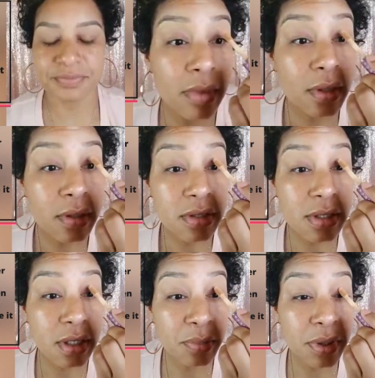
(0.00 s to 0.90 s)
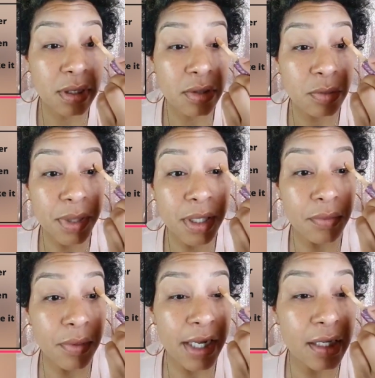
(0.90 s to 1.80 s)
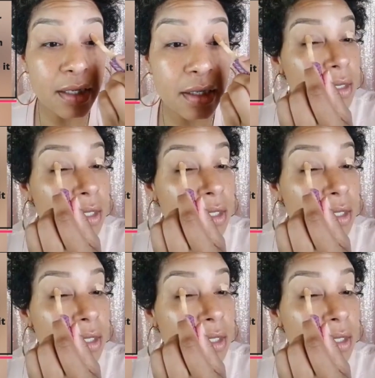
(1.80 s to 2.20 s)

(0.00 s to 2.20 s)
Just going to put a little bit right here.